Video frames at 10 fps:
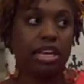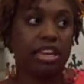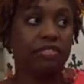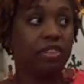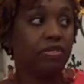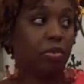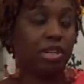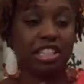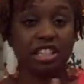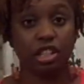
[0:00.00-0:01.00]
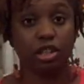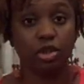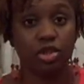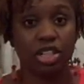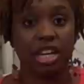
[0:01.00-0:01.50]
Even if it wasn't a
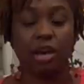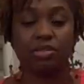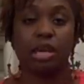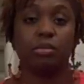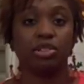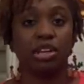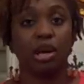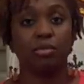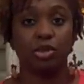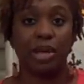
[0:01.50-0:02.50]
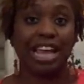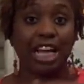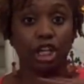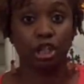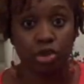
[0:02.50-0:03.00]
solution, I was able to come to a
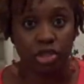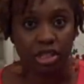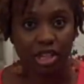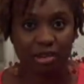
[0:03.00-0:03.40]
conclusion